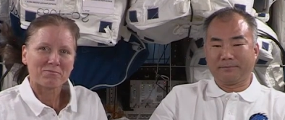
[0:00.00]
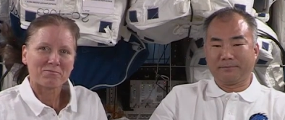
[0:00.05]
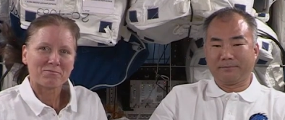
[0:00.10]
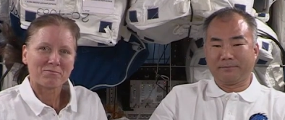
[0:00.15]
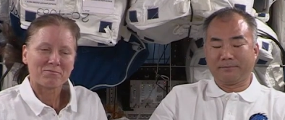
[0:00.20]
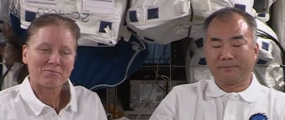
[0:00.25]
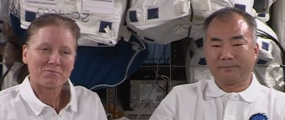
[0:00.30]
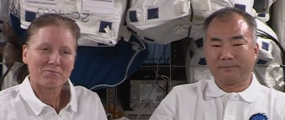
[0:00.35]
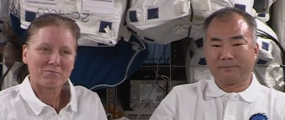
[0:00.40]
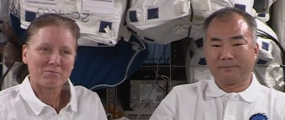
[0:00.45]

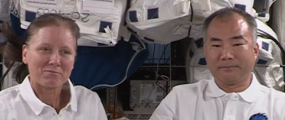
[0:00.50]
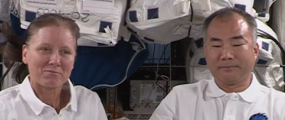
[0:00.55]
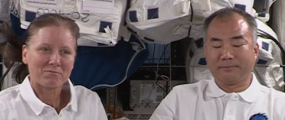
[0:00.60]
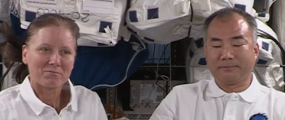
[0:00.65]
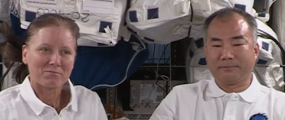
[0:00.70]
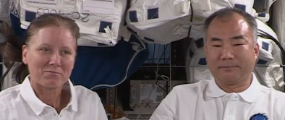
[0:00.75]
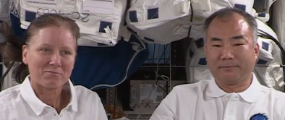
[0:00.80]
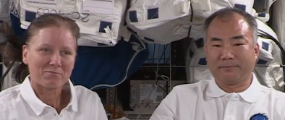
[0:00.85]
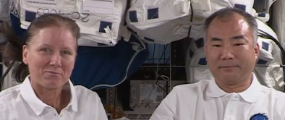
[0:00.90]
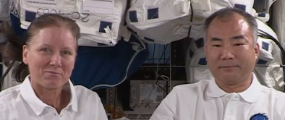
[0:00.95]

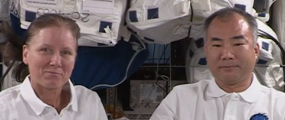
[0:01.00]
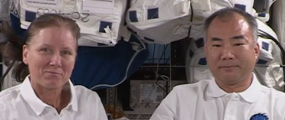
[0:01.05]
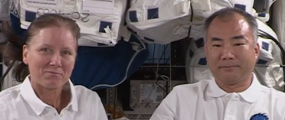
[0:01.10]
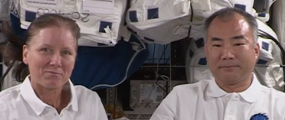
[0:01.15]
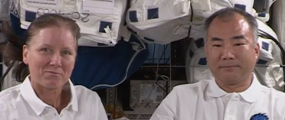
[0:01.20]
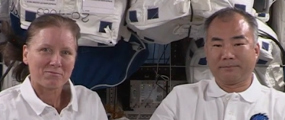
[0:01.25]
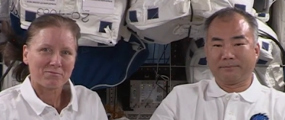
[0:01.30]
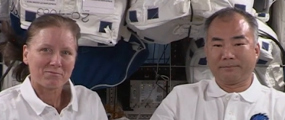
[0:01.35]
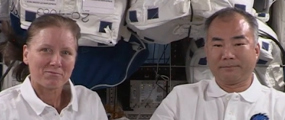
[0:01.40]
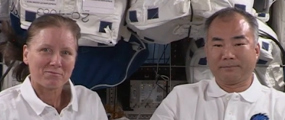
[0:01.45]

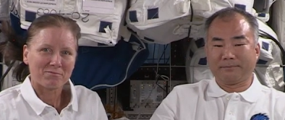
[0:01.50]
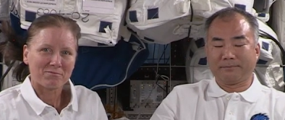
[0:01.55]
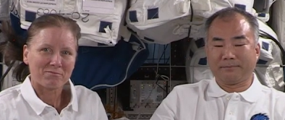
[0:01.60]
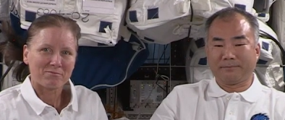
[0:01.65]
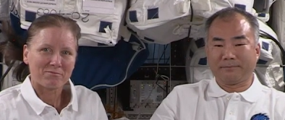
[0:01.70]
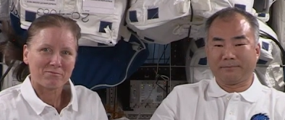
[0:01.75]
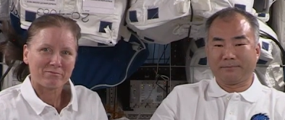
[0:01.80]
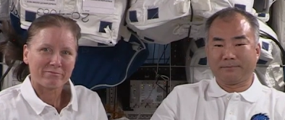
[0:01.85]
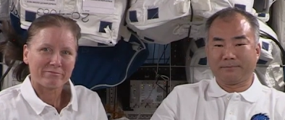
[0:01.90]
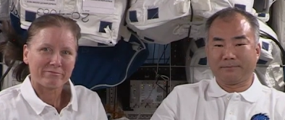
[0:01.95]

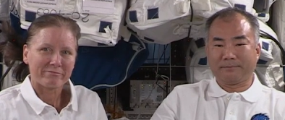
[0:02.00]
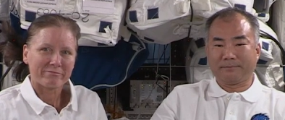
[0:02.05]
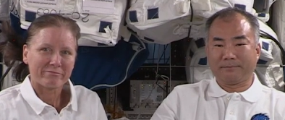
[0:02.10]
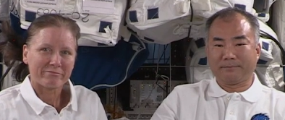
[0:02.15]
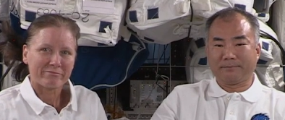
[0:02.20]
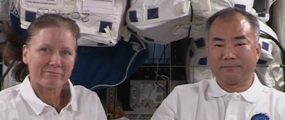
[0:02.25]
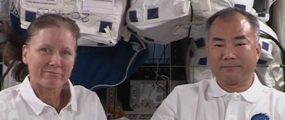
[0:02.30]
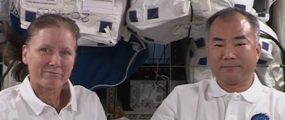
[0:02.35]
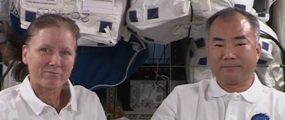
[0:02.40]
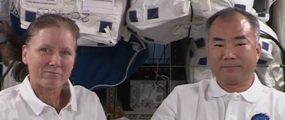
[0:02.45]

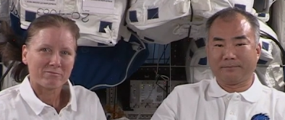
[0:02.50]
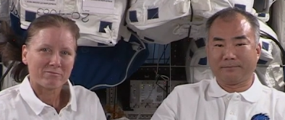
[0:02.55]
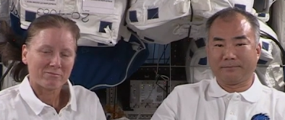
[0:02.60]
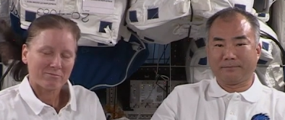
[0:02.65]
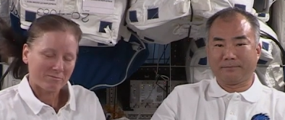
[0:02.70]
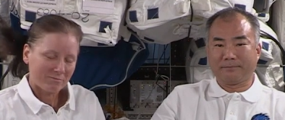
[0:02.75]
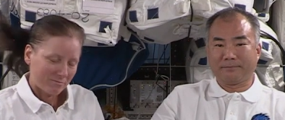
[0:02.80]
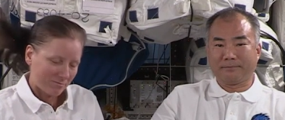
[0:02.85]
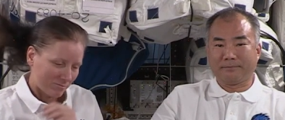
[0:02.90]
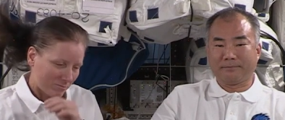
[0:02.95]

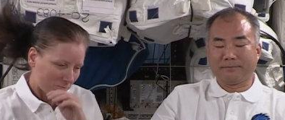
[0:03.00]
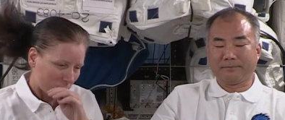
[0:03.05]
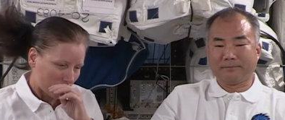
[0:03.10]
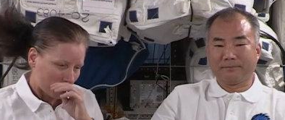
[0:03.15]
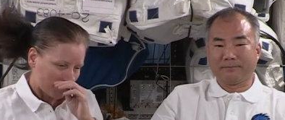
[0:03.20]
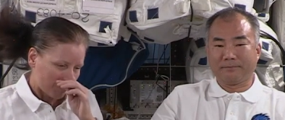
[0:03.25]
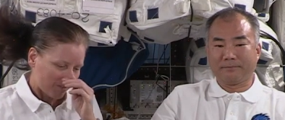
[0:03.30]
(silence)